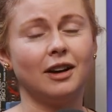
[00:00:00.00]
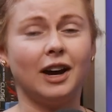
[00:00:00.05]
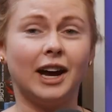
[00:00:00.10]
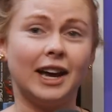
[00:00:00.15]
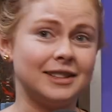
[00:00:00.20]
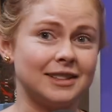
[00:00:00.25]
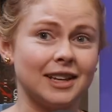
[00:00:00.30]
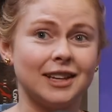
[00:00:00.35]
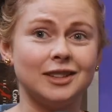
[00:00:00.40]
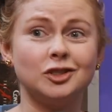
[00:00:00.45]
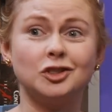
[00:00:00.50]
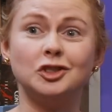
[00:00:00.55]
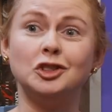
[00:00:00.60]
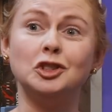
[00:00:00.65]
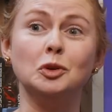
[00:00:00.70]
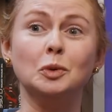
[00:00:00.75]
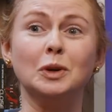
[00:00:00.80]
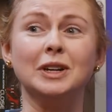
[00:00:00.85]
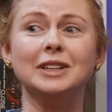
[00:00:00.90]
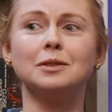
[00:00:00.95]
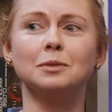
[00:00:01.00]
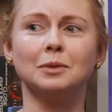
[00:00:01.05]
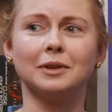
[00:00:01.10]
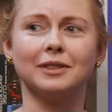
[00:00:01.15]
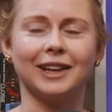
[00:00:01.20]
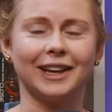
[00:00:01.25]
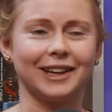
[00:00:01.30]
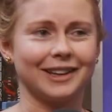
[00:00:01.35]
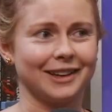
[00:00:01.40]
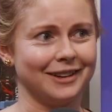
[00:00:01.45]
I say Stuart
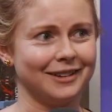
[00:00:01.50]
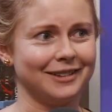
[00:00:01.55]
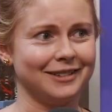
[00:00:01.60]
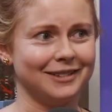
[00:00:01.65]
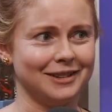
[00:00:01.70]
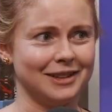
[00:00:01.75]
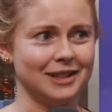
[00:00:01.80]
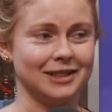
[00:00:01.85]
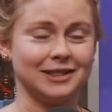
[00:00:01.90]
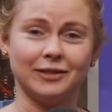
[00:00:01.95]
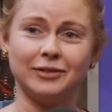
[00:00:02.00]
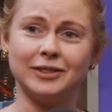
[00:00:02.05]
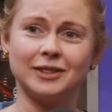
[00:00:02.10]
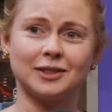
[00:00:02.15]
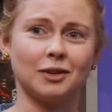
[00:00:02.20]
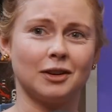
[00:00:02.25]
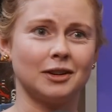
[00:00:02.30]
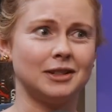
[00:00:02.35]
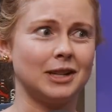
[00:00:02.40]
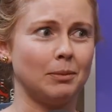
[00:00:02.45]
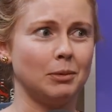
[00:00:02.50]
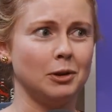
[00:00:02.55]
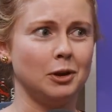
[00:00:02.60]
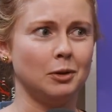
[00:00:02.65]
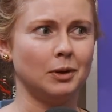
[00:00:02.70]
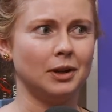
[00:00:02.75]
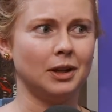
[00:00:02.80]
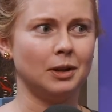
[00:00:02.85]
with like as if it's got a W